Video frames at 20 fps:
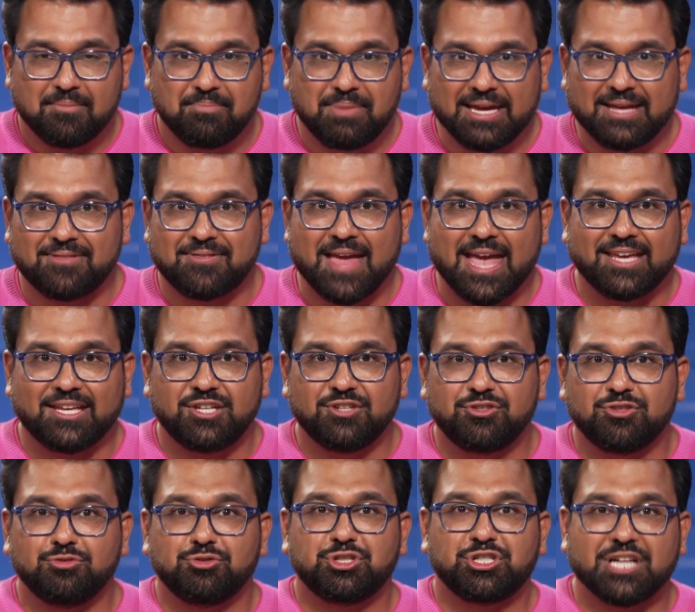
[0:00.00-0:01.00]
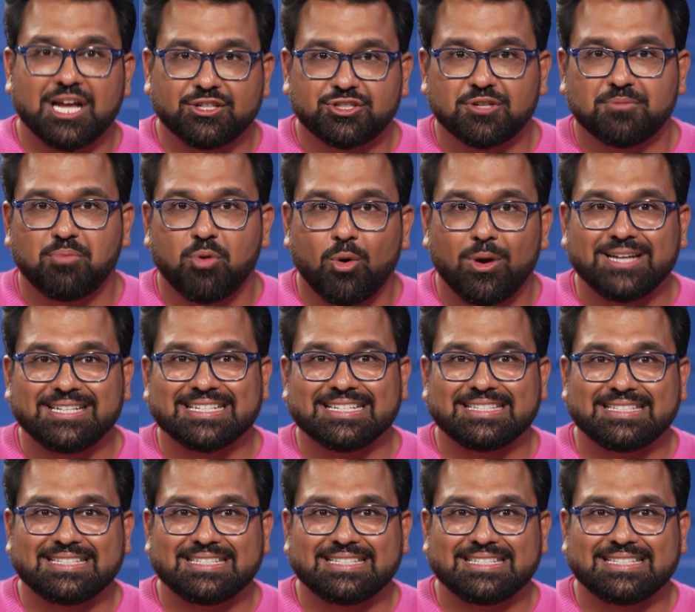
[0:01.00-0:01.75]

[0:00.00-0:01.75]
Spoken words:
Big thank you to Shelter Point